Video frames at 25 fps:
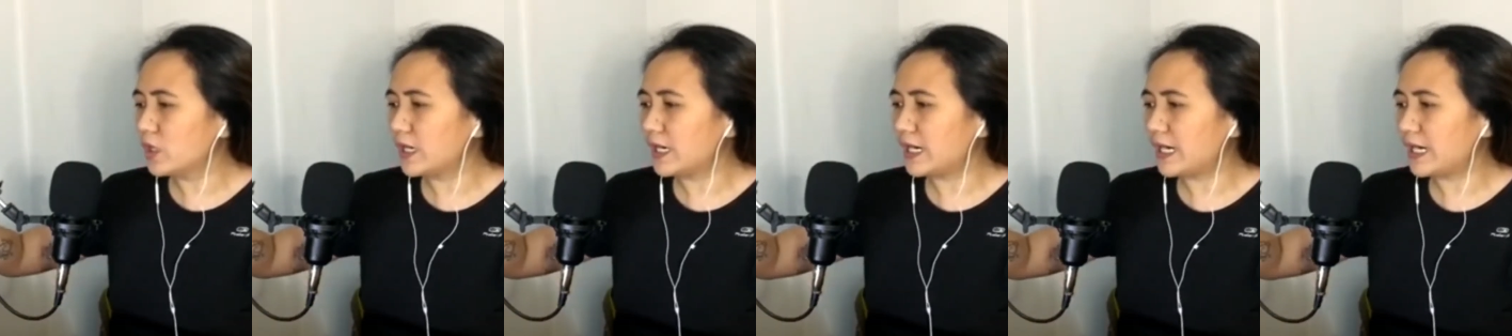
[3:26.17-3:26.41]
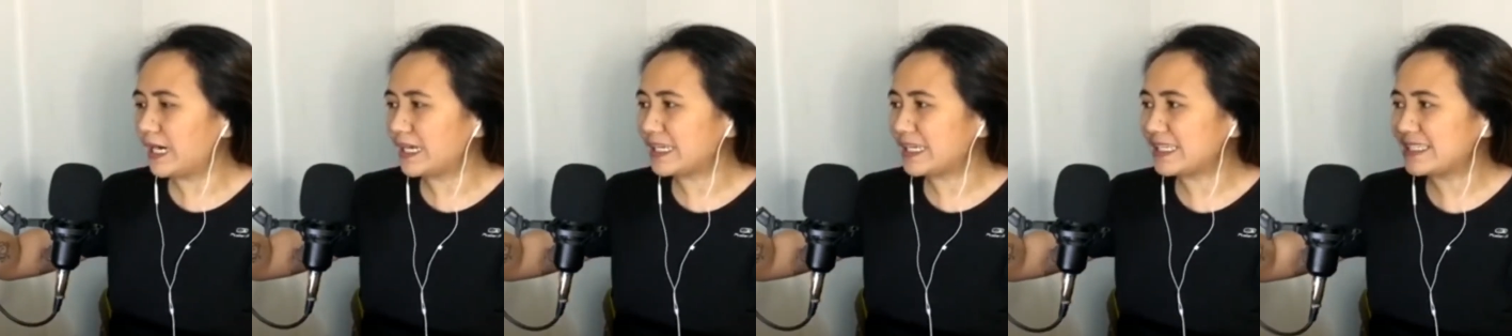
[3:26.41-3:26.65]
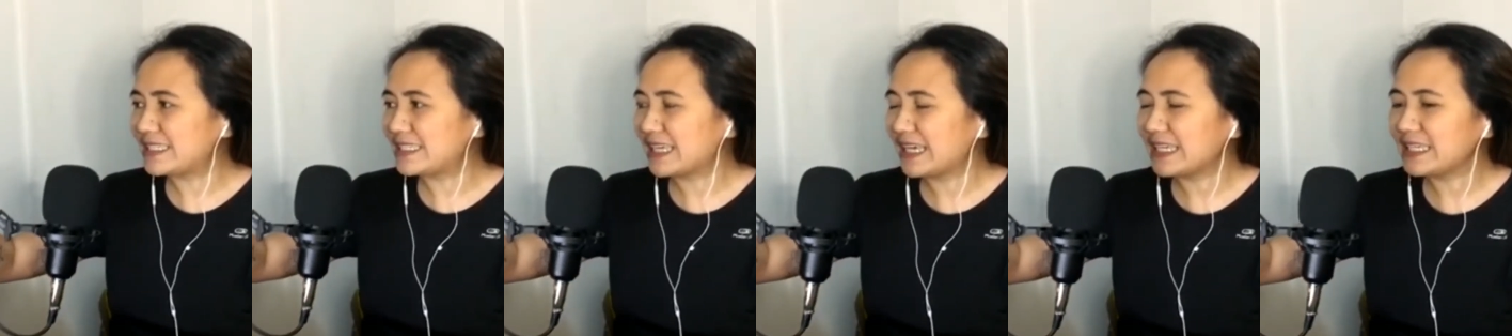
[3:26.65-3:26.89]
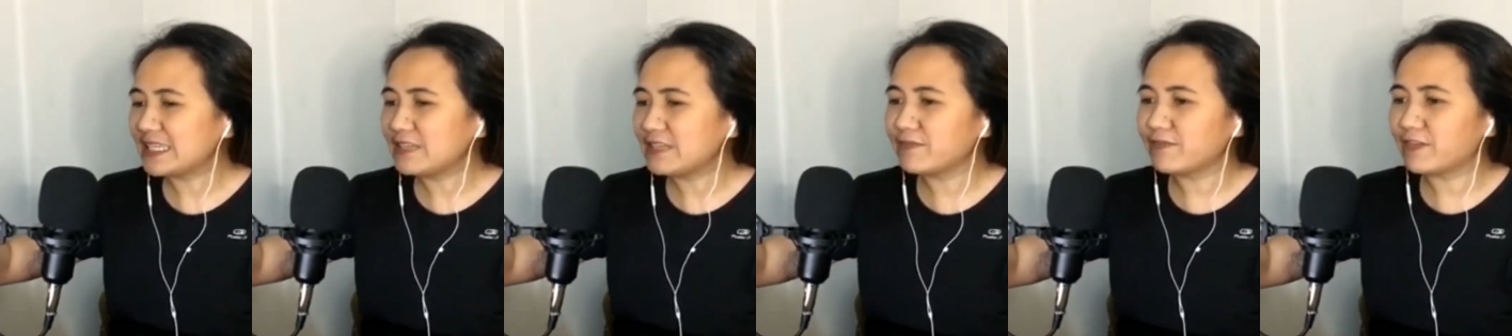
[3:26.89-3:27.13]

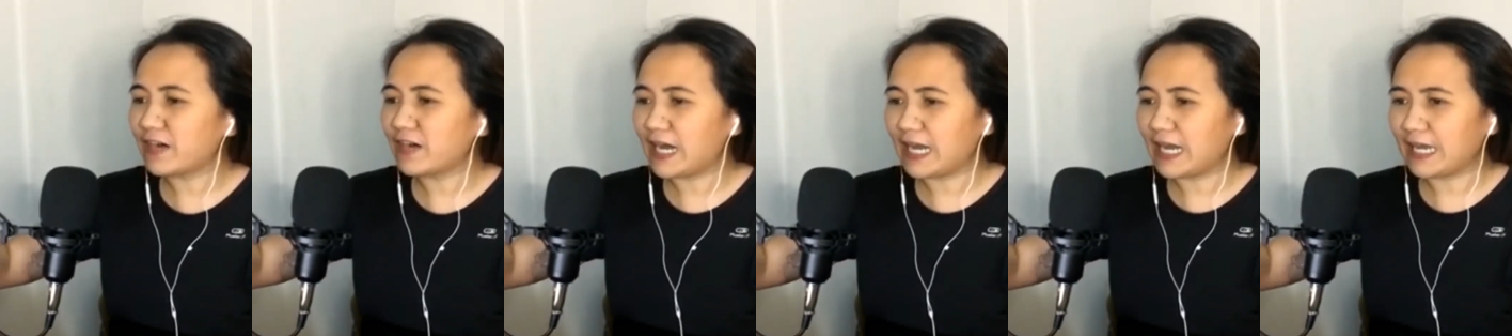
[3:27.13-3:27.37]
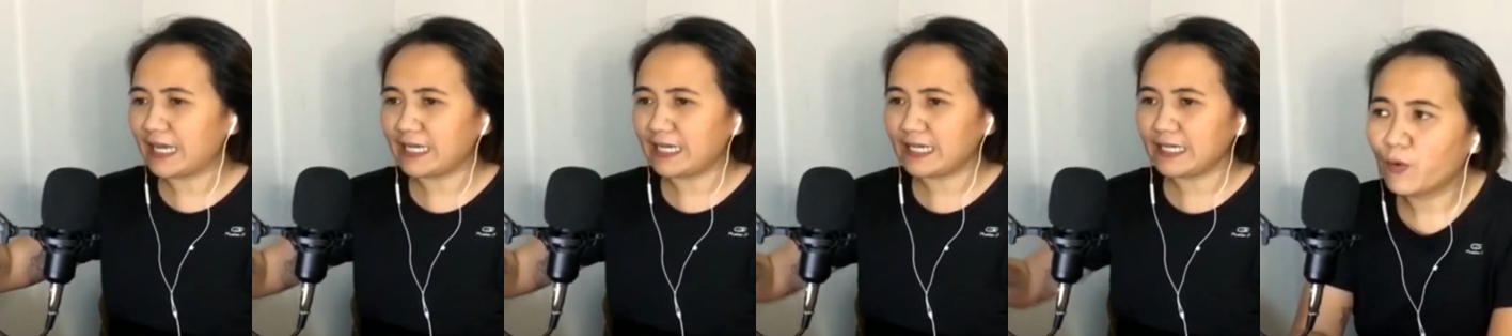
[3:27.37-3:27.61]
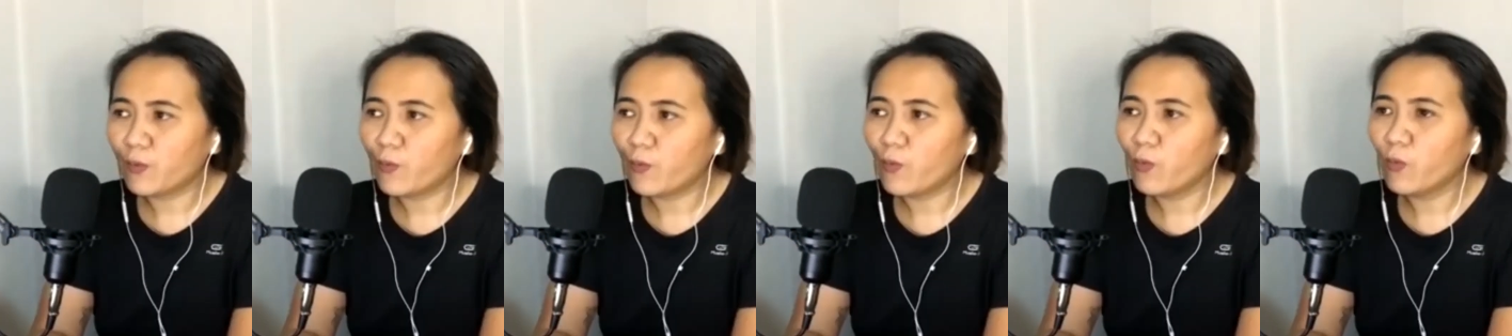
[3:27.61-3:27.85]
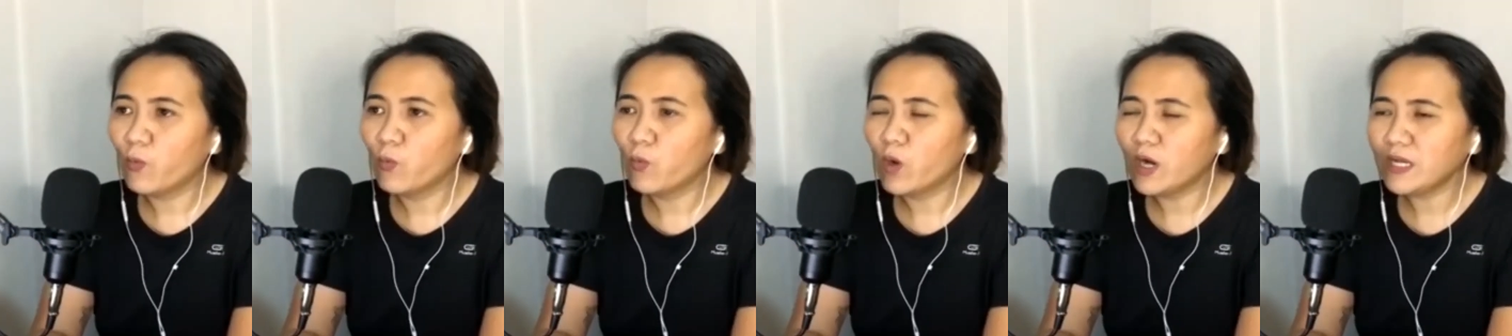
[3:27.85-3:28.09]
identify
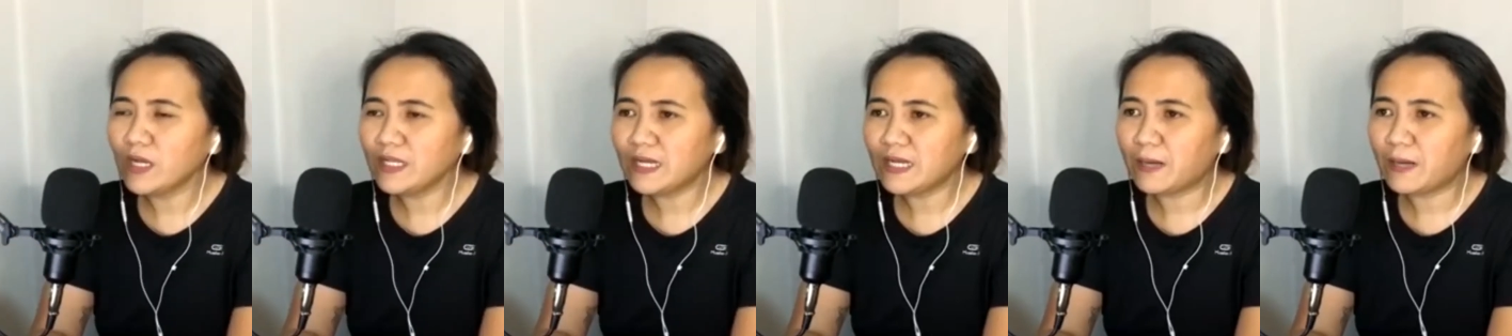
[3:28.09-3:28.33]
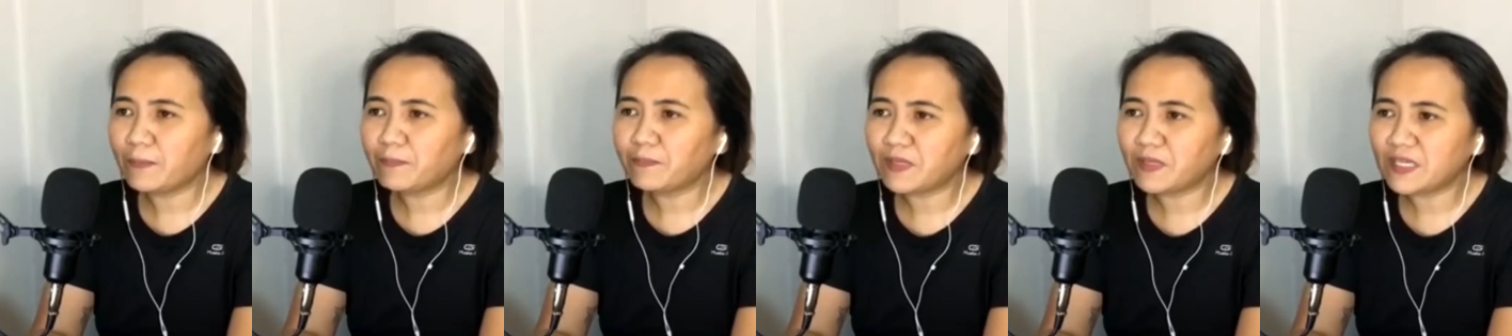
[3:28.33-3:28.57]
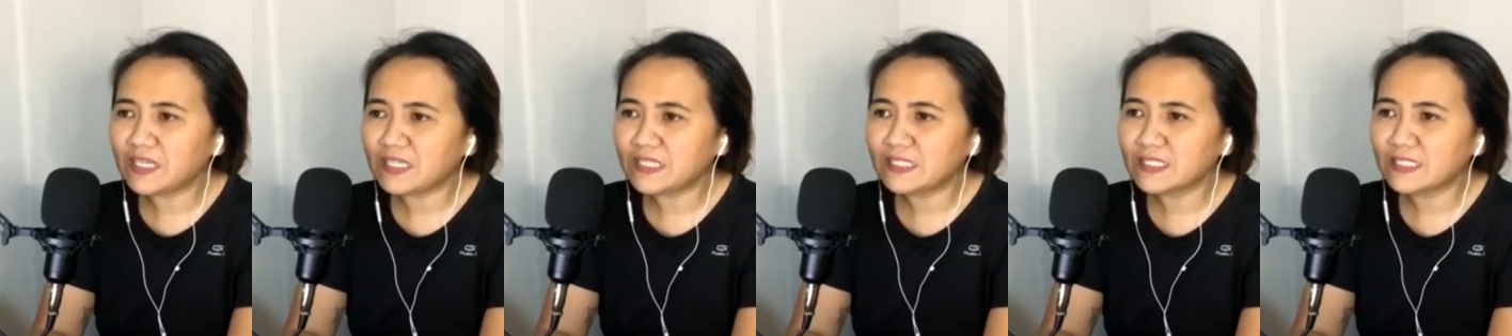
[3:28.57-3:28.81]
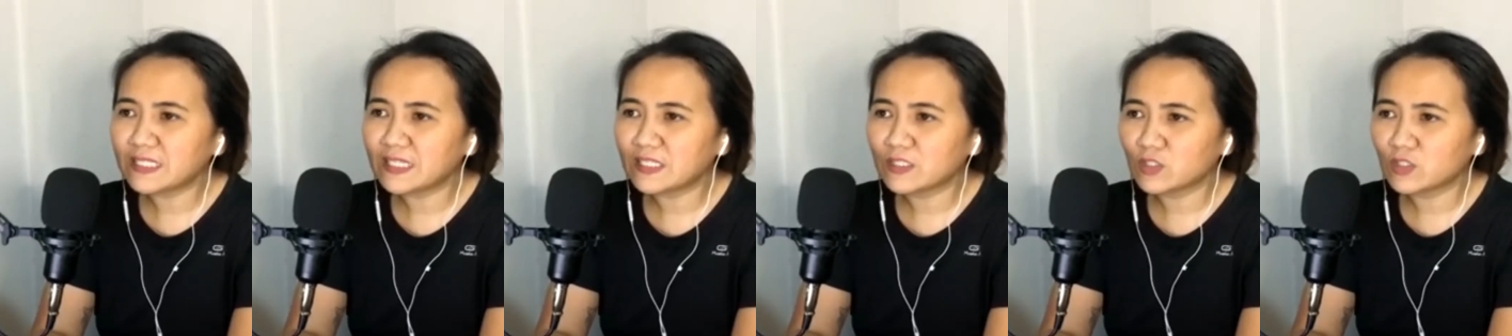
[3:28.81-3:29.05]
what a piece
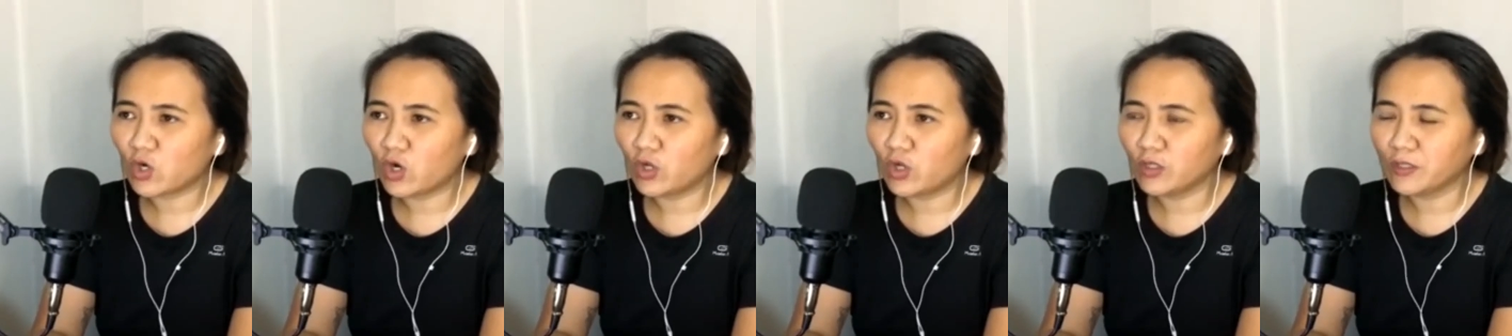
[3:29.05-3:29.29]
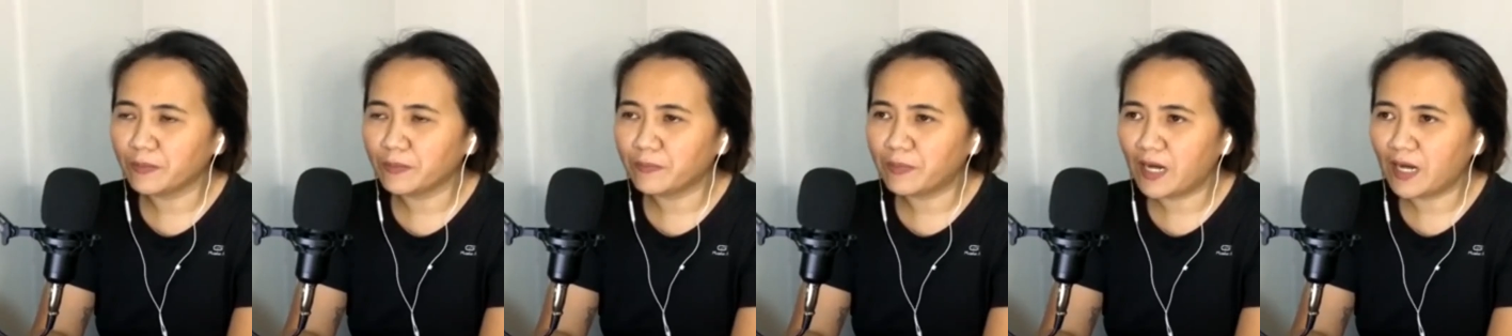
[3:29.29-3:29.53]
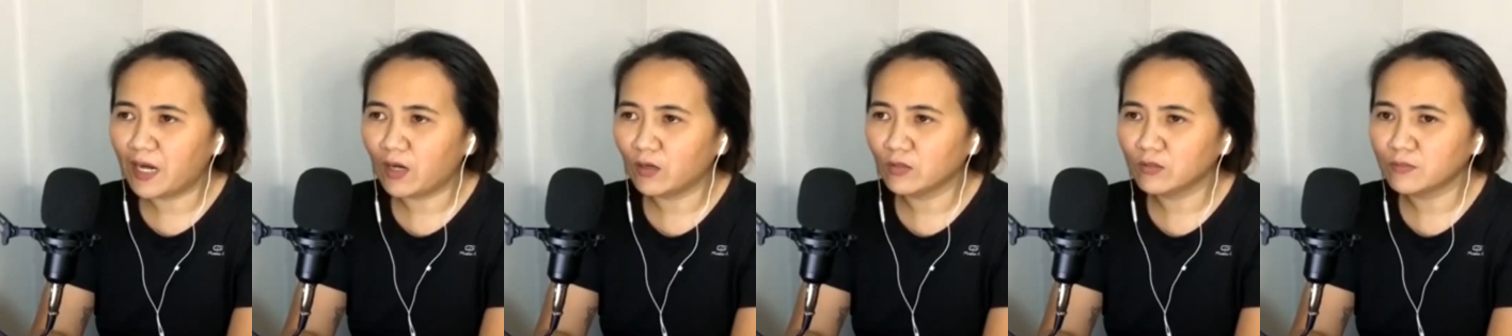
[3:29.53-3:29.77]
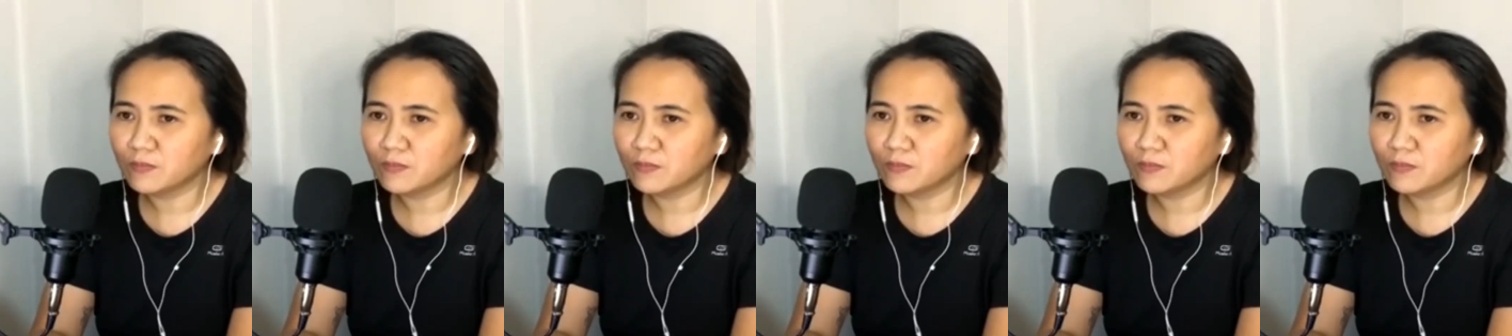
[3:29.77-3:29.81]
is all about,